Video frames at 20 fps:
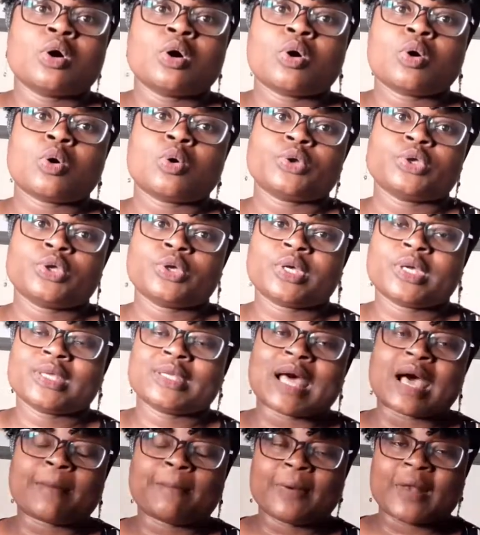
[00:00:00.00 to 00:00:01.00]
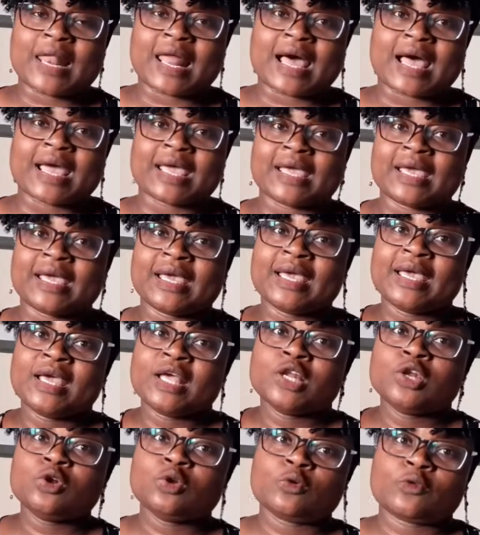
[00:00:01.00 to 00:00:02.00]
or you can apply,
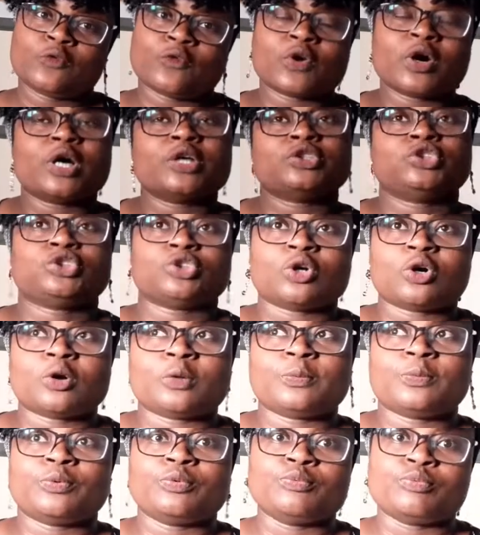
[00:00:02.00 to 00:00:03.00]
look for a job